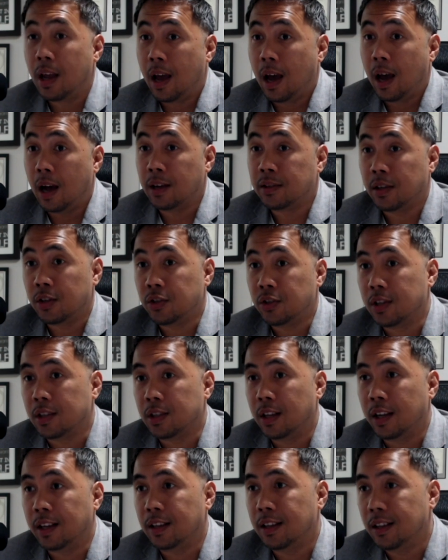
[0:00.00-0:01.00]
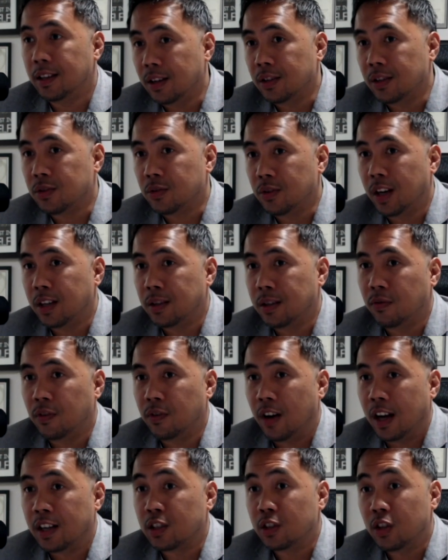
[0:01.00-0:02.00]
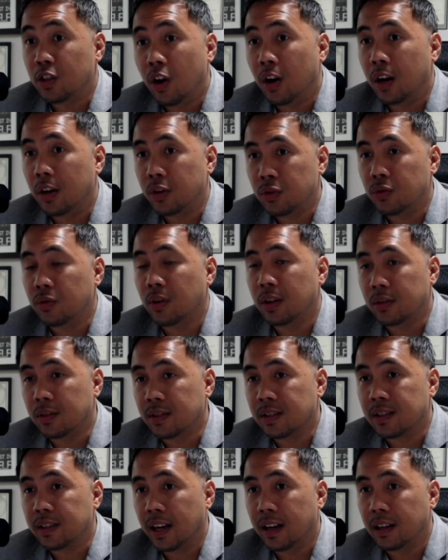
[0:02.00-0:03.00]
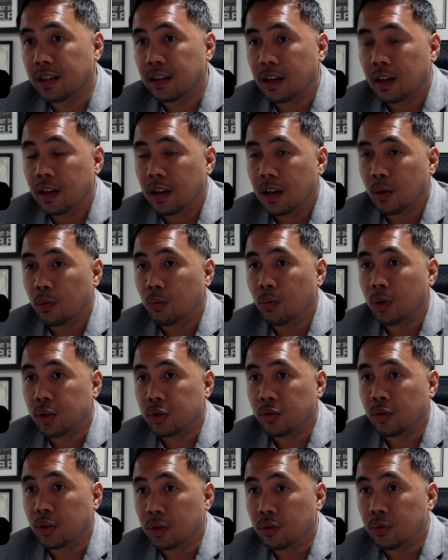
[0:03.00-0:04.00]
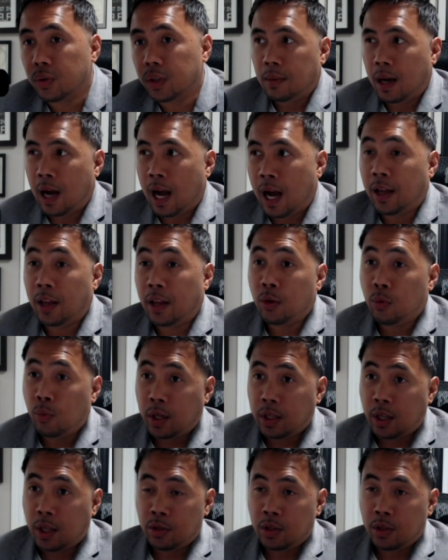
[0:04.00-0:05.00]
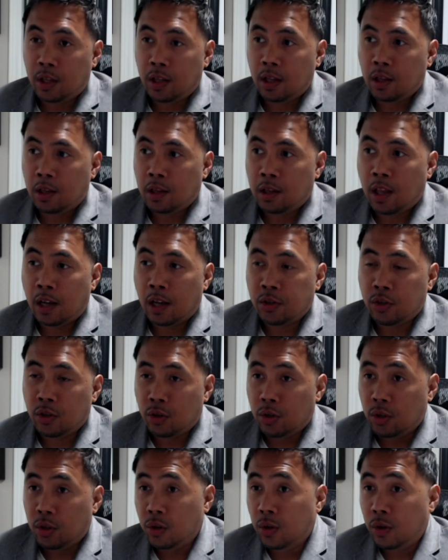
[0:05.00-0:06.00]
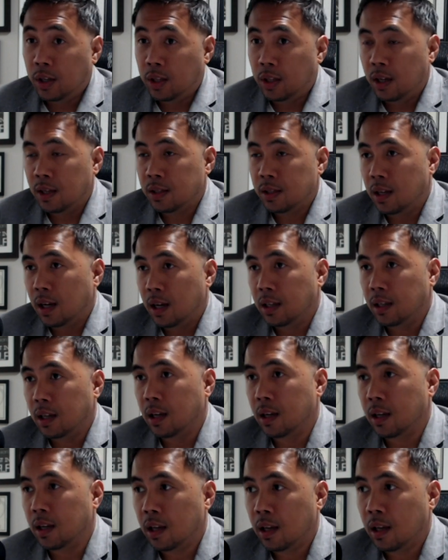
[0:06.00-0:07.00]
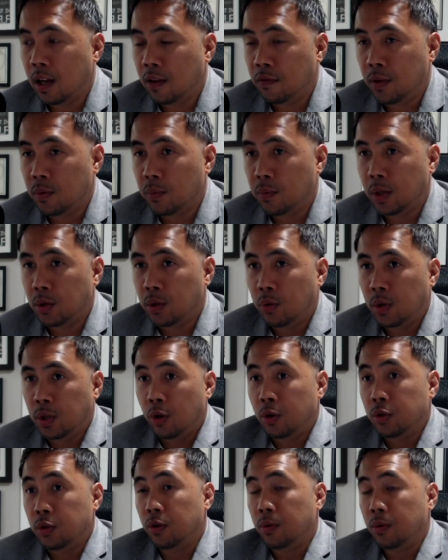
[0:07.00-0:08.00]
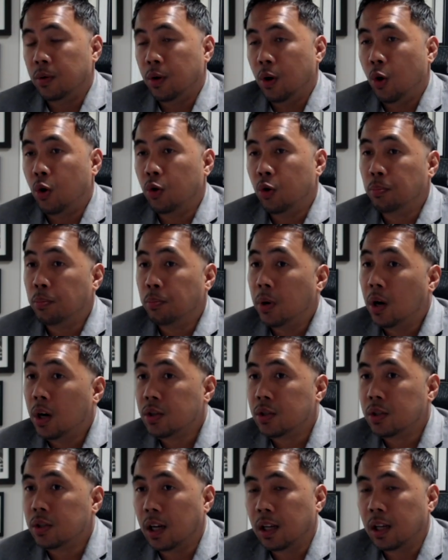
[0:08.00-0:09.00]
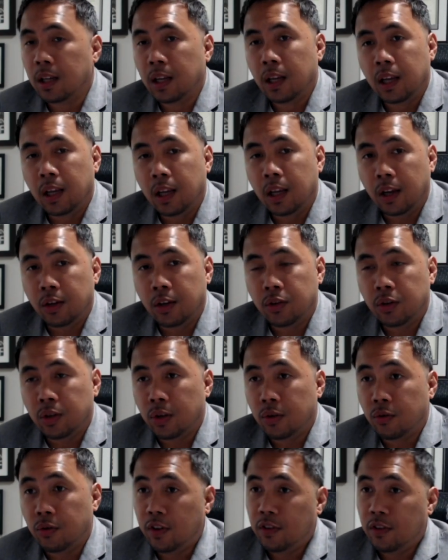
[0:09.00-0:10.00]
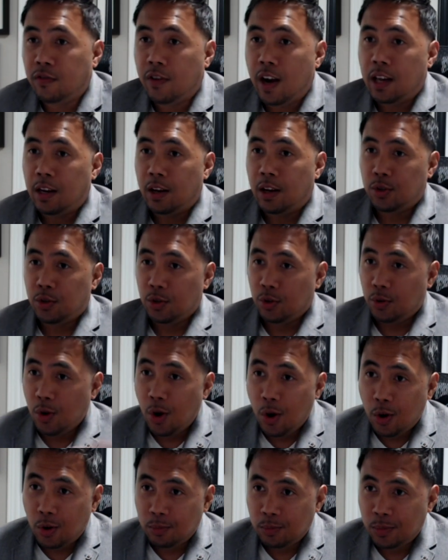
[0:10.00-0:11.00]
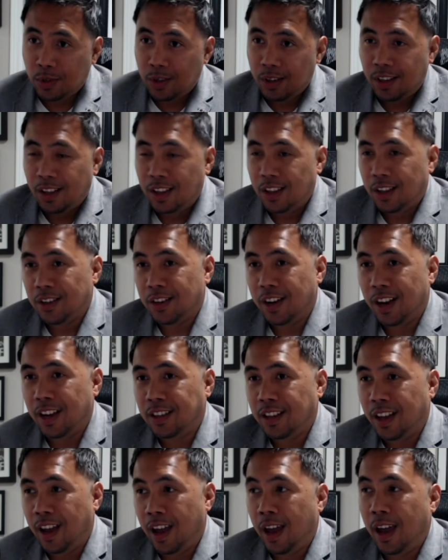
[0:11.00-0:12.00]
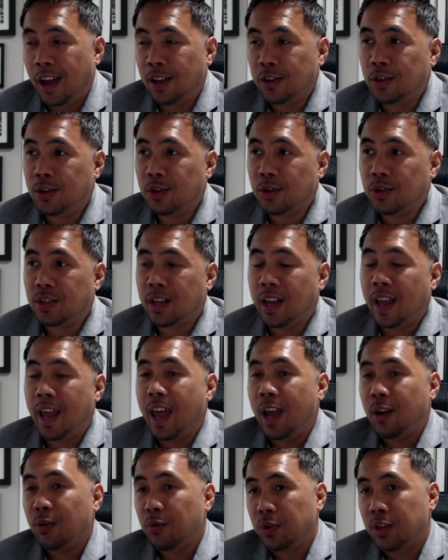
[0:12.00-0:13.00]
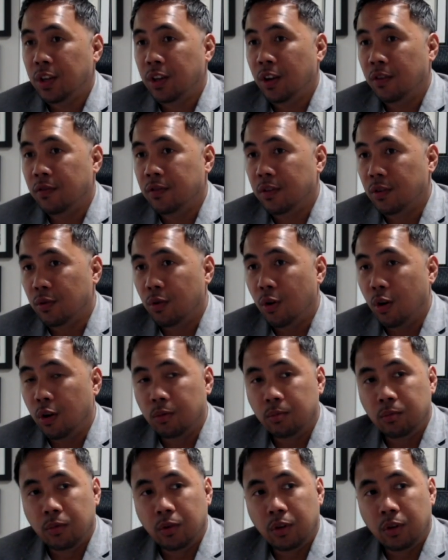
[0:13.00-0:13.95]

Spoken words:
such as like this, right? For as long as you understand what you're doing. Another way that you could do it is that if you want to do it on your own personal, is you can refinance your home, right, and use the equity of your home